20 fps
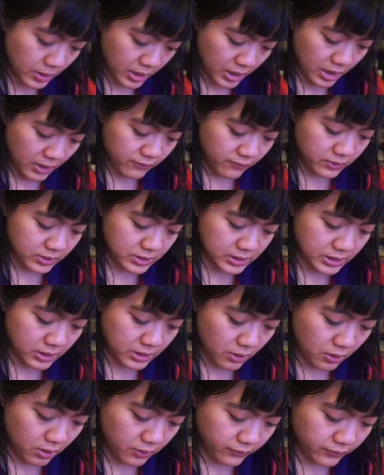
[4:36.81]
I have a day
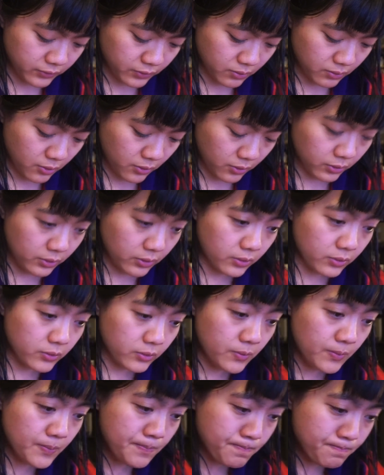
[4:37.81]
off
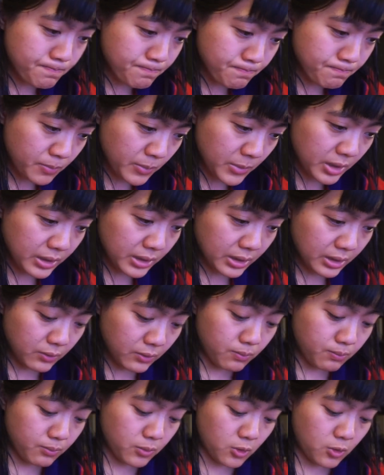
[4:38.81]
tomorrow and then I
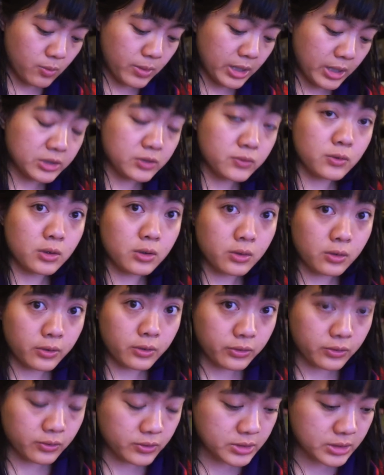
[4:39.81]
go back to work
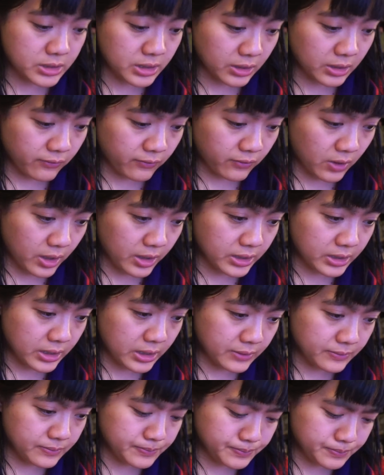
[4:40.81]
on Thursday and
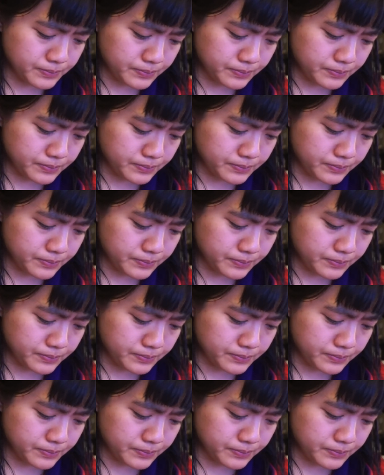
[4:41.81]
Friday.